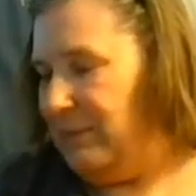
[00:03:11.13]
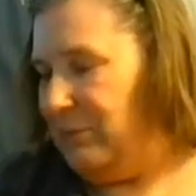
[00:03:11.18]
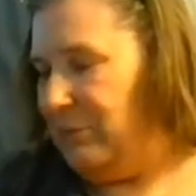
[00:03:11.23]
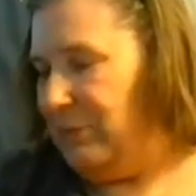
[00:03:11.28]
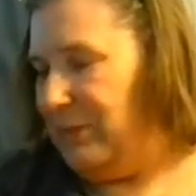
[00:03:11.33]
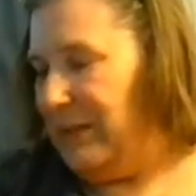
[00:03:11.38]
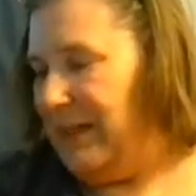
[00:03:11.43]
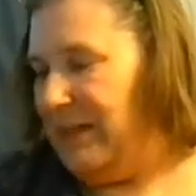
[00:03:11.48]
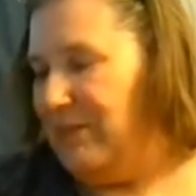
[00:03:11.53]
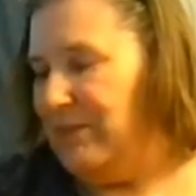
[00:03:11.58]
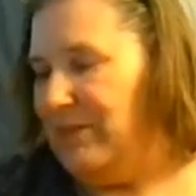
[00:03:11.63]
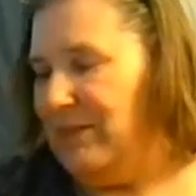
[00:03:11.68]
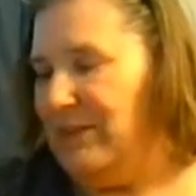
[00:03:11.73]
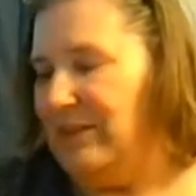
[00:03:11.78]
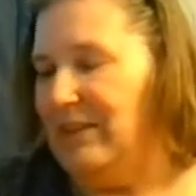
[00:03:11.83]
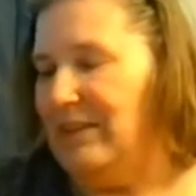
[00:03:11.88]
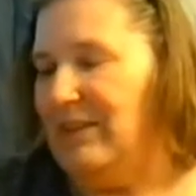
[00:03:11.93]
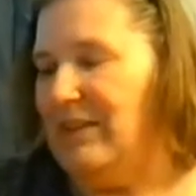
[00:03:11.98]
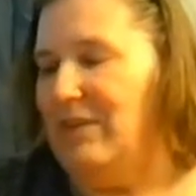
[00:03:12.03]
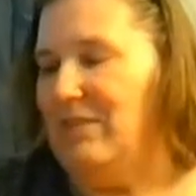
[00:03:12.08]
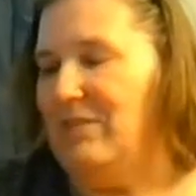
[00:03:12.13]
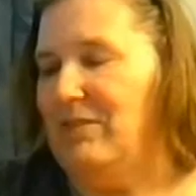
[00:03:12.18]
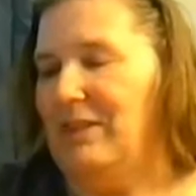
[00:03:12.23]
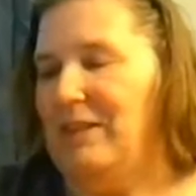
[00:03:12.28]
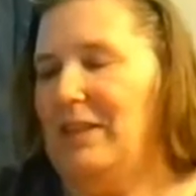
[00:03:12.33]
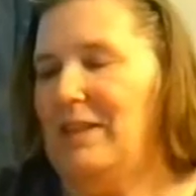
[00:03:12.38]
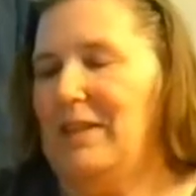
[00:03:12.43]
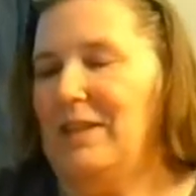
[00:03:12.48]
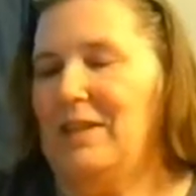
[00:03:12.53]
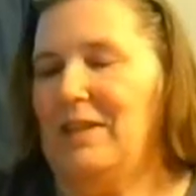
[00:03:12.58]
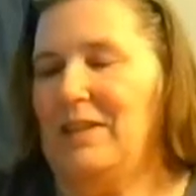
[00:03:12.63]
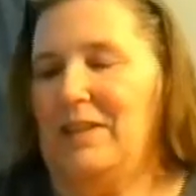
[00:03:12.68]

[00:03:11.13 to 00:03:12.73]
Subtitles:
we have the lovely